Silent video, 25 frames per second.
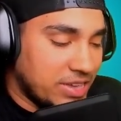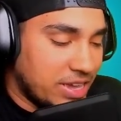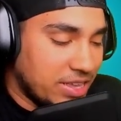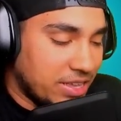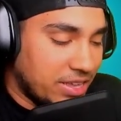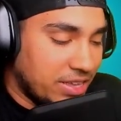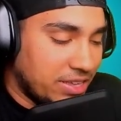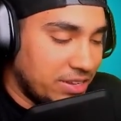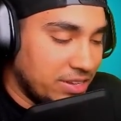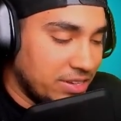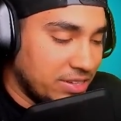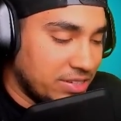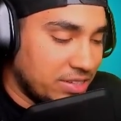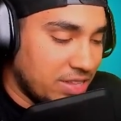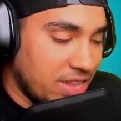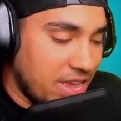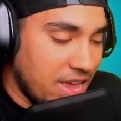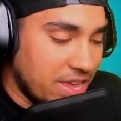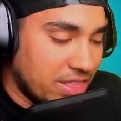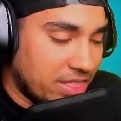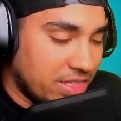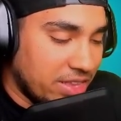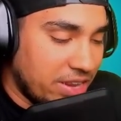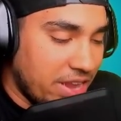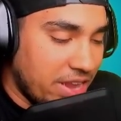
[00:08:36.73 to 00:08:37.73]
it looks
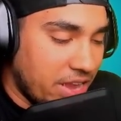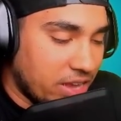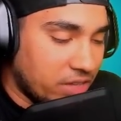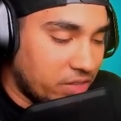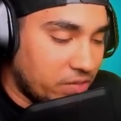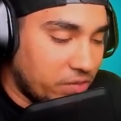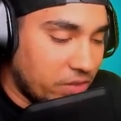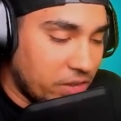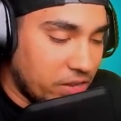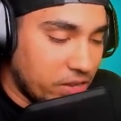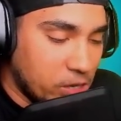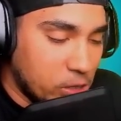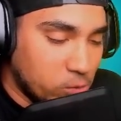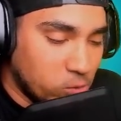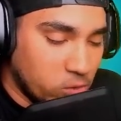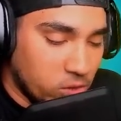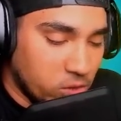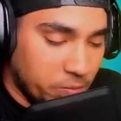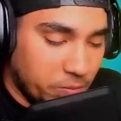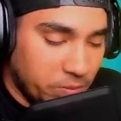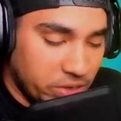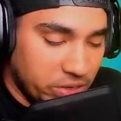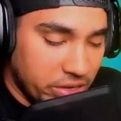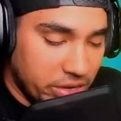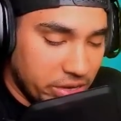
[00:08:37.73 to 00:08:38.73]
like the next video will be